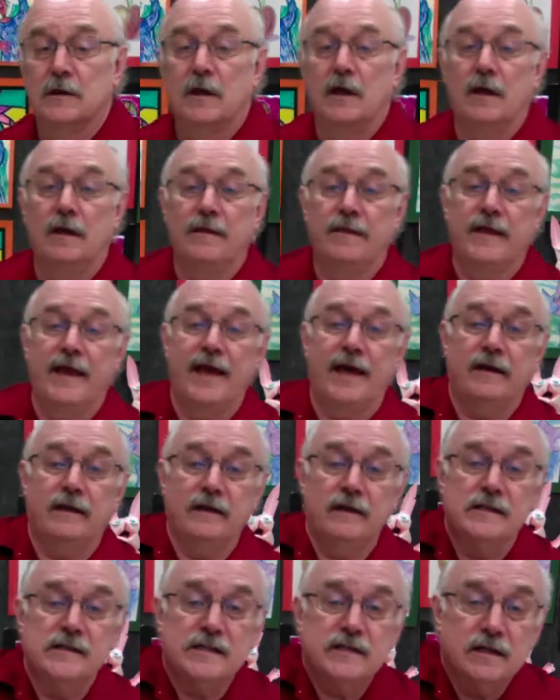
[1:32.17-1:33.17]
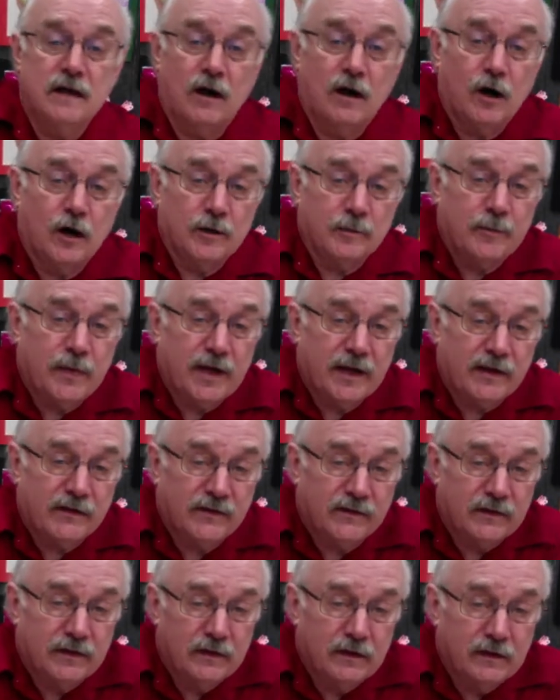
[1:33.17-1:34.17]
and that is art
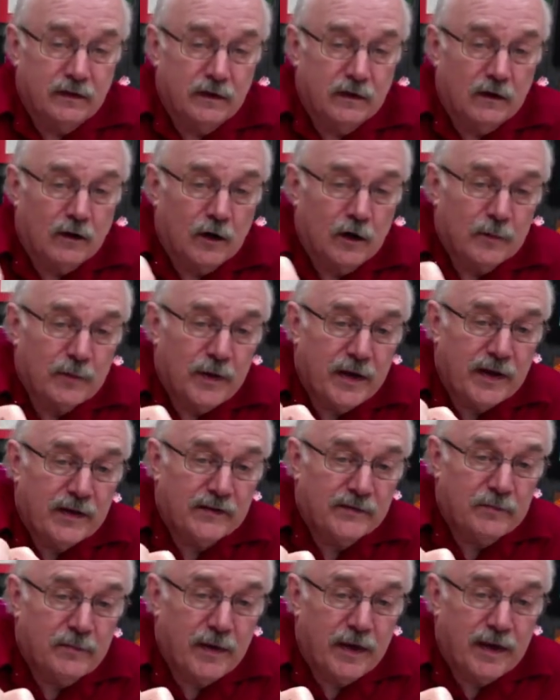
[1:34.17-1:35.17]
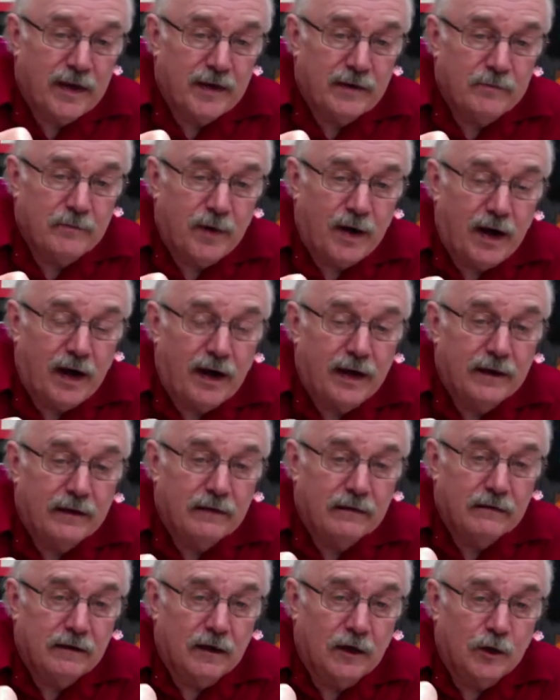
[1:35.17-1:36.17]
paste. Art paste made by
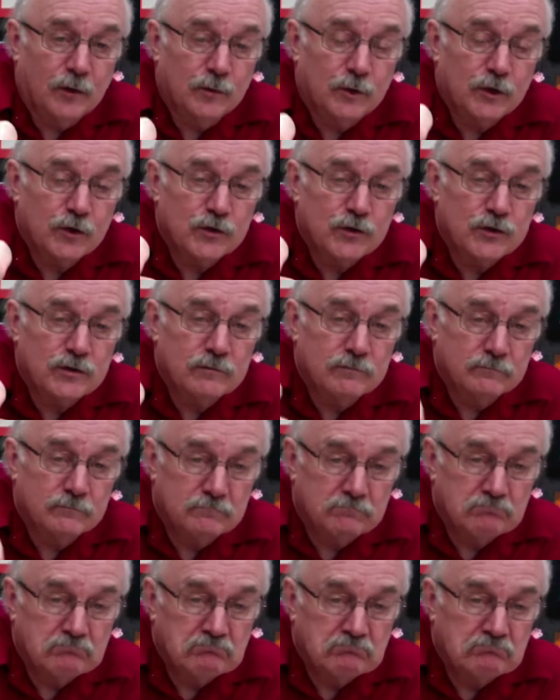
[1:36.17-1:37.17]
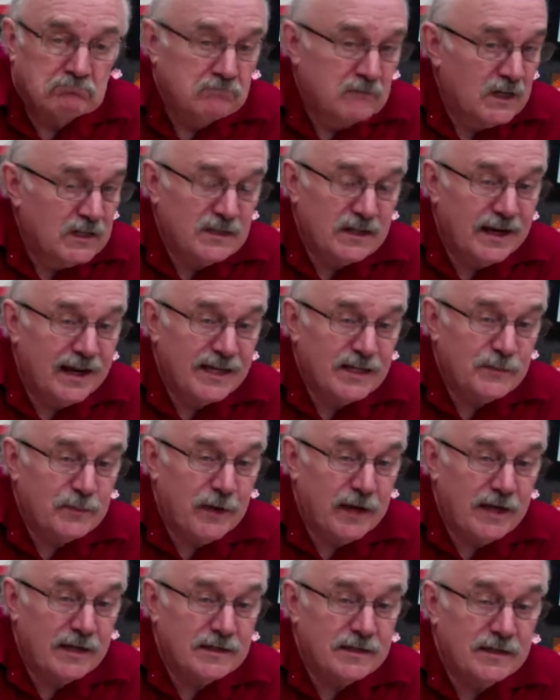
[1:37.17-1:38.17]
Elmer's. It's a nice
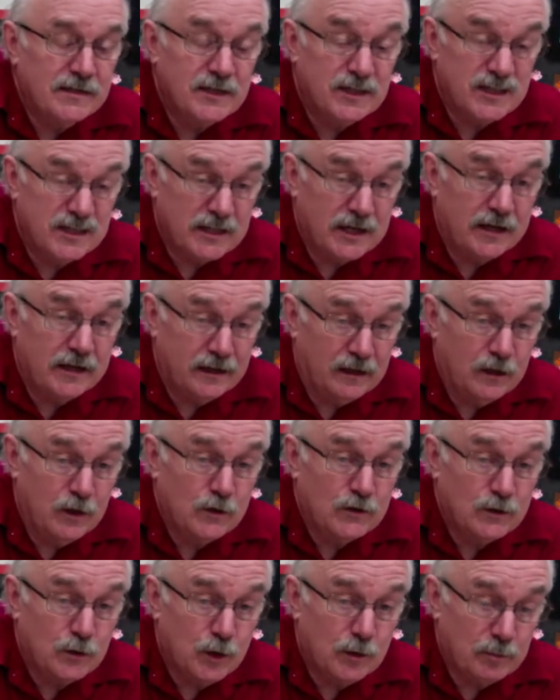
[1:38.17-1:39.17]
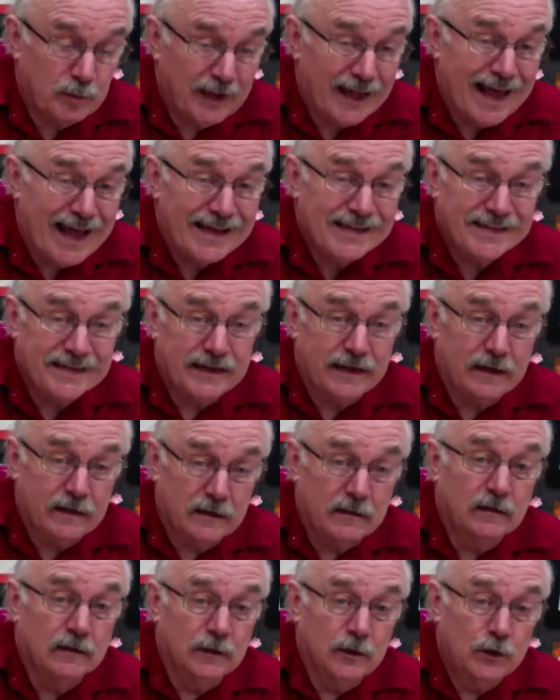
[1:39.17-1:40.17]
paste. It's a cellulose or a plastic
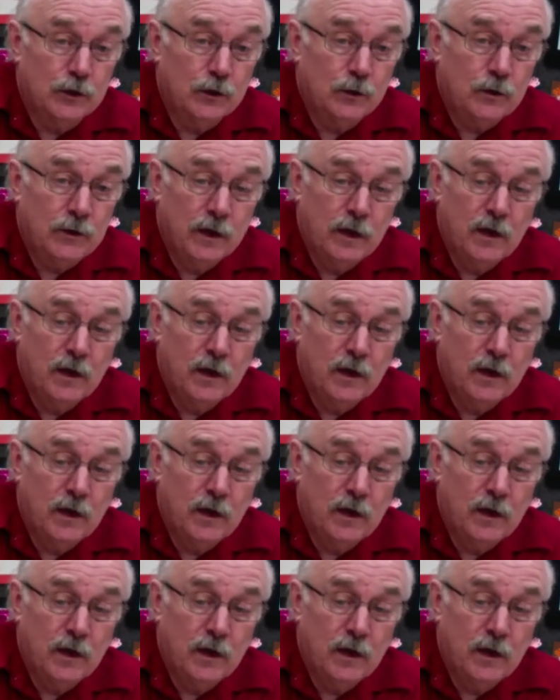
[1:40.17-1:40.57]
glue.